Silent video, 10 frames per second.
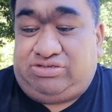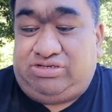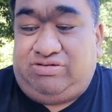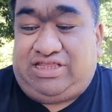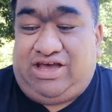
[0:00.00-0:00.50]

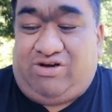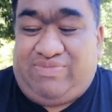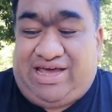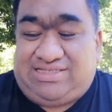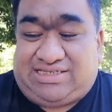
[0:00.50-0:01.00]
Do what the old
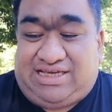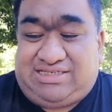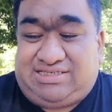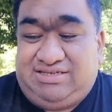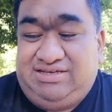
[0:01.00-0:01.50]
man
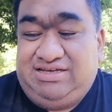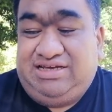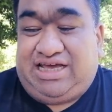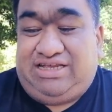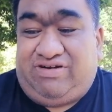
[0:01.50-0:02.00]
says,
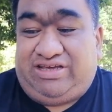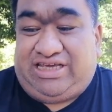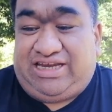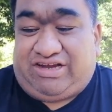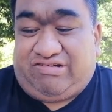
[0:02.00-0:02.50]
and you won't
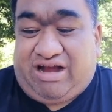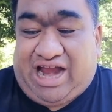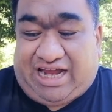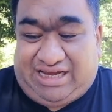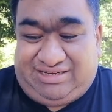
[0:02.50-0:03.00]
get a
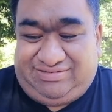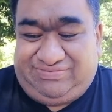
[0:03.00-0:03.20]
crack.